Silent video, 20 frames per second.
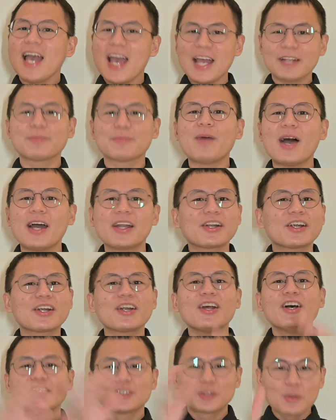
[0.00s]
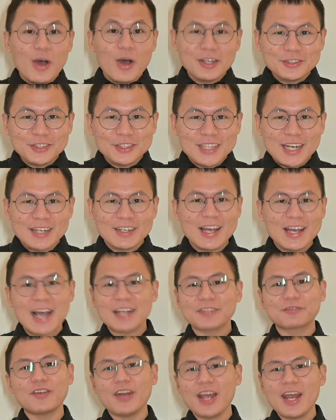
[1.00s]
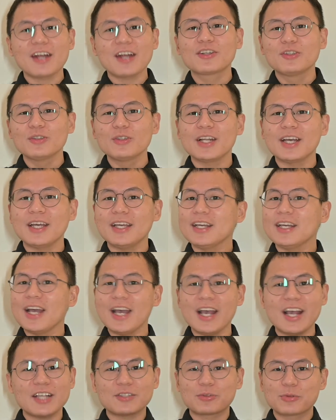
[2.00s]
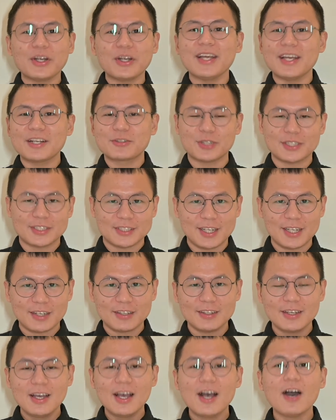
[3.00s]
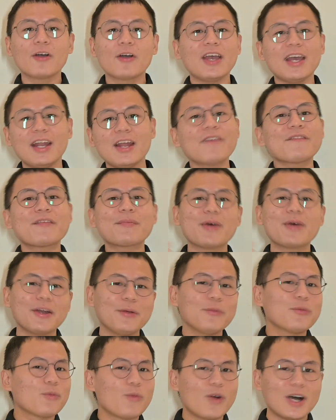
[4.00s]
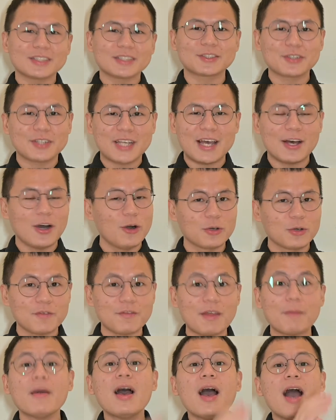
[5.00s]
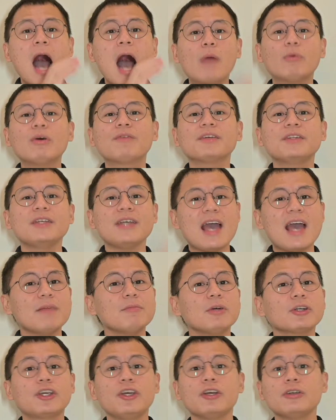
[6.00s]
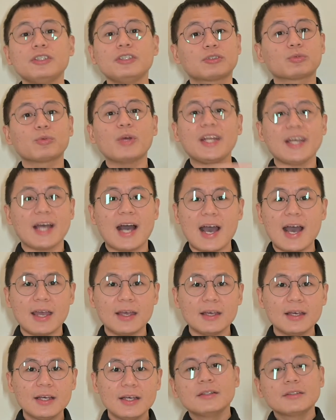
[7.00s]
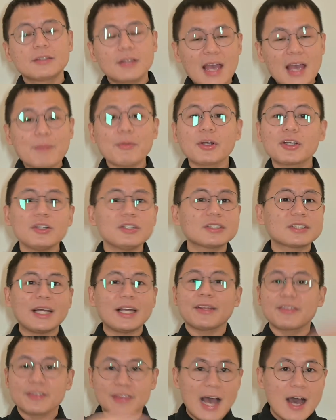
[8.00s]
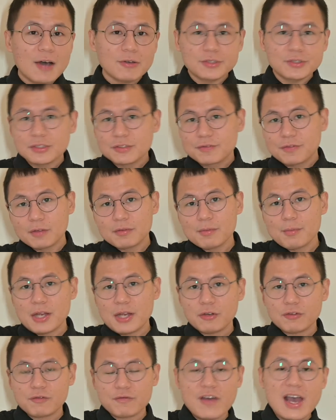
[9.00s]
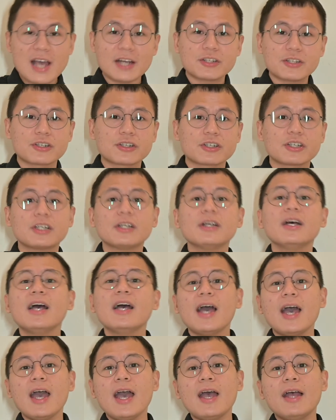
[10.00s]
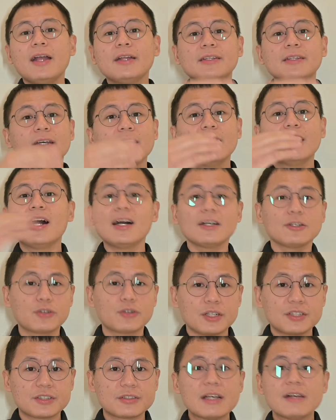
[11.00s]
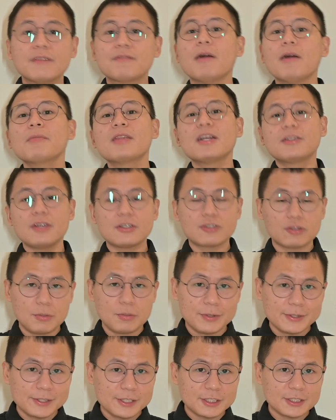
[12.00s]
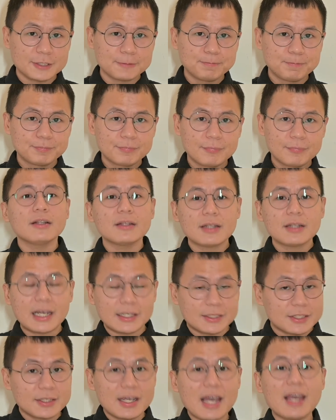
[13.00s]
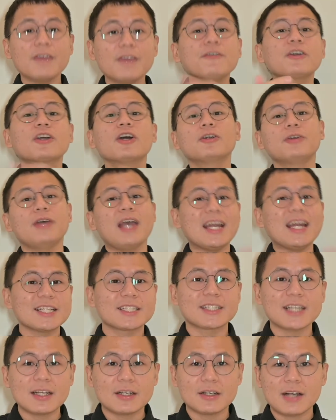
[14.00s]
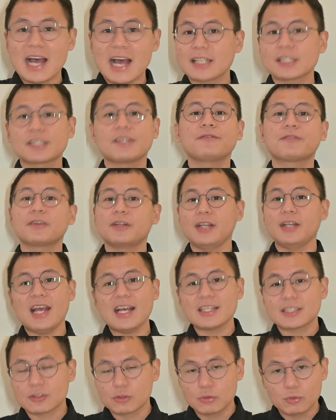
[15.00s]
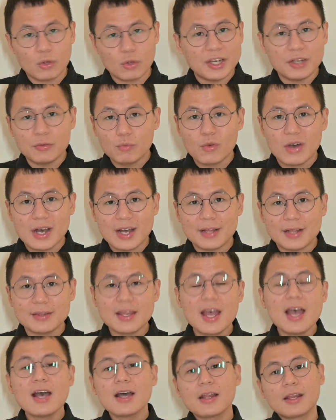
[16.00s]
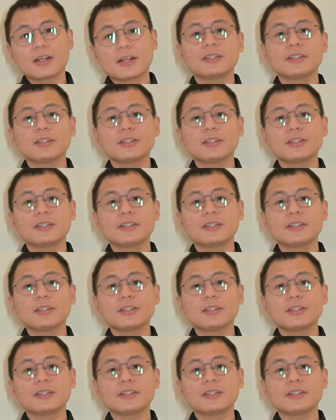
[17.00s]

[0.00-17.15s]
Antminer 200 terahash for air cooling is really interesting. Okay, and everybody wants to get hold of them. However, the MOQ is really high. The MOQ is like thousands from the manufacturer and hundreds from the distributors. Like today, if you go to any seller asking for the S21, they're